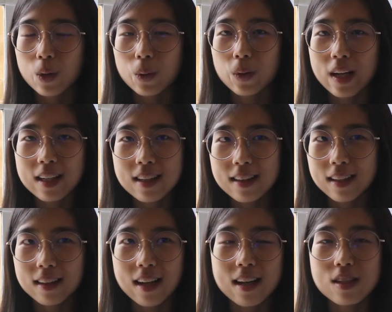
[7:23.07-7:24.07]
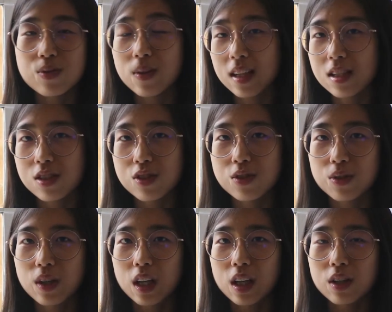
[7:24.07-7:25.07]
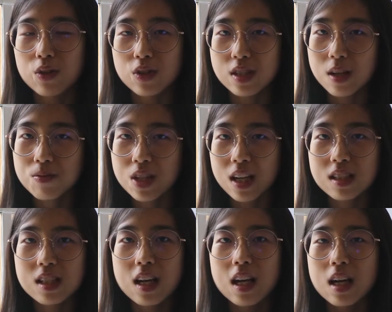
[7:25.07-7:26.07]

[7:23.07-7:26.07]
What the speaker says: or anything that is related to your subject,